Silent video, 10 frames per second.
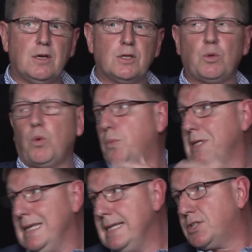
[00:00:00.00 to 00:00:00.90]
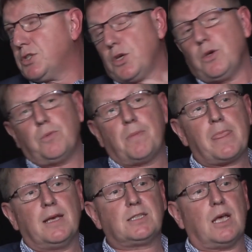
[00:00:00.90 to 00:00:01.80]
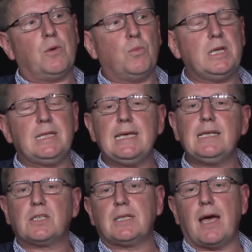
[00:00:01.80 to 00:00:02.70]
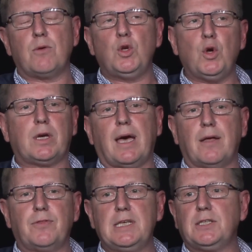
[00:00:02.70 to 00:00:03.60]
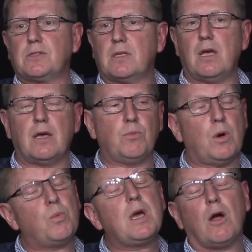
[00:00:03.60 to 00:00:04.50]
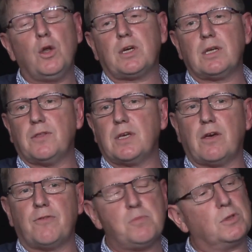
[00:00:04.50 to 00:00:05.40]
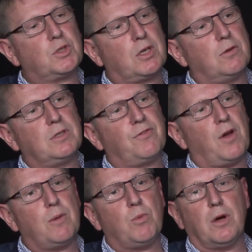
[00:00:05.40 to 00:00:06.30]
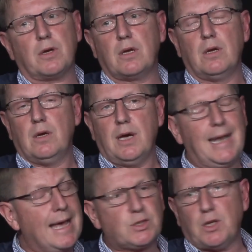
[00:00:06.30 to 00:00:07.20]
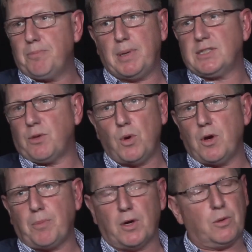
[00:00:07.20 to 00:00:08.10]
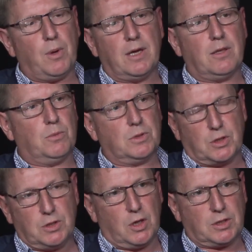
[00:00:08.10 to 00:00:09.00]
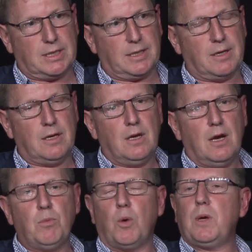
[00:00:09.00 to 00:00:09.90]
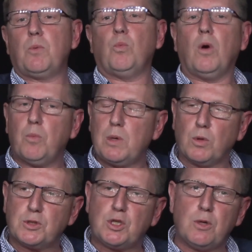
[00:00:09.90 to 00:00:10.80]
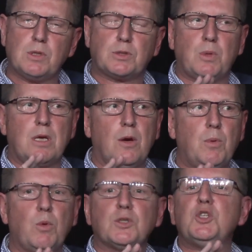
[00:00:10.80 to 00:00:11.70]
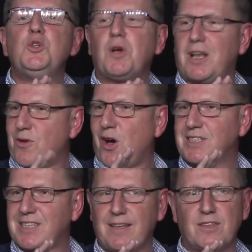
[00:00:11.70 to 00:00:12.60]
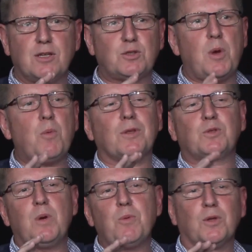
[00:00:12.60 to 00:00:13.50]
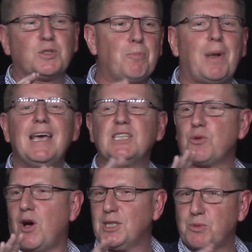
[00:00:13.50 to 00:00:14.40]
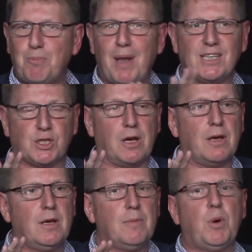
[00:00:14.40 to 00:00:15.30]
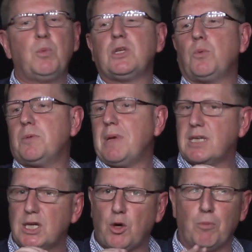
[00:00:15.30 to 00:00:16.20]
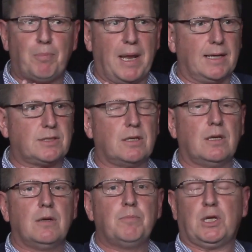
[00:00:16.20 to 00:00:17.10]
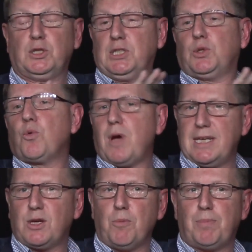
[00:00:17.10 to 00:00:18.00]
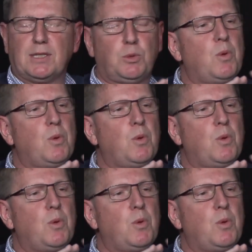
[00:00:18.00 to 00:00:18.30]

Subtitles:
So what we need to do is that we need to now look at these, we are looking at the government security framework, an excellent piece of work, by the way, that was conducted. And what we want to do is we want to nuclearize it. So we want to plagiarize with pleasure, but we don't want to make it complex, because it's already complex.